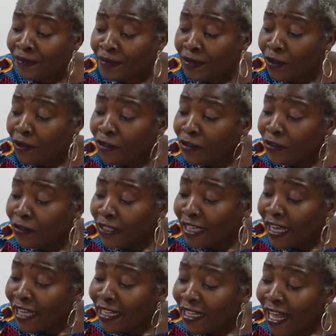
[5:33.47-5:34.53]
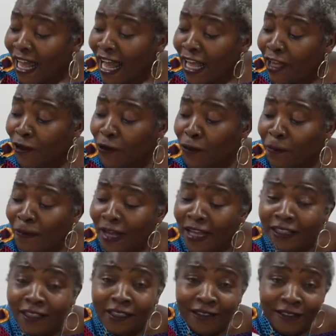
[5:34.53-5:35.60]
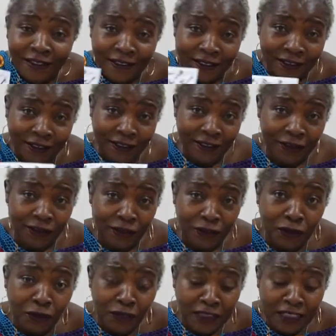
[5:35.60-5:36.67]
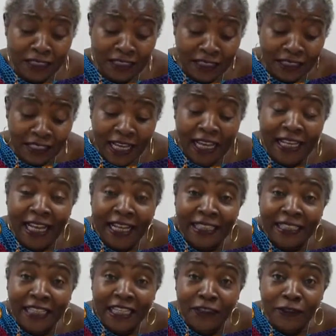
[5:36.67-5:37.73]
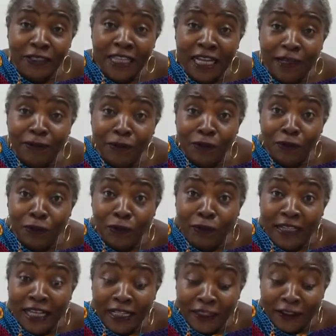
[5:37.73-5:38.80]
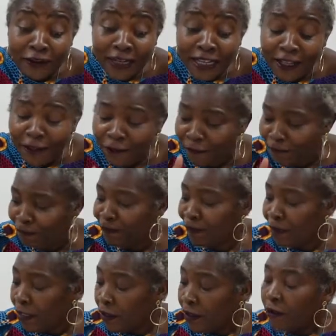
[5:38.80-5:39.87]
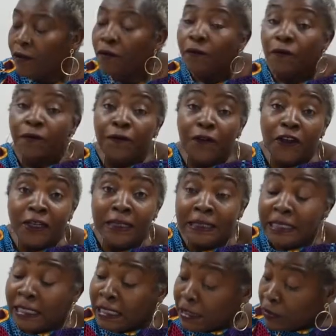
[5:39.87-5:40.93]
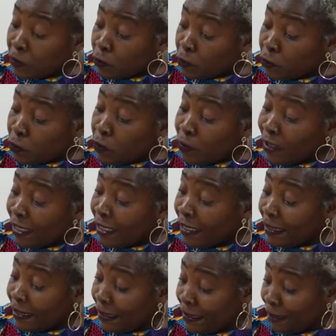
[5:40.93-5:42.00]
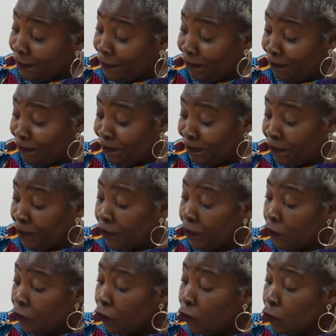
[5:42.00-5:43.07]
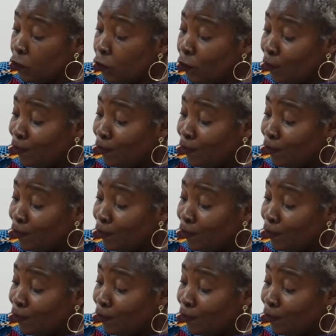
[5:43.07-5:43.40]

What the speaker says: once again I go back to this and I take a time to look at the letter. First things to do is to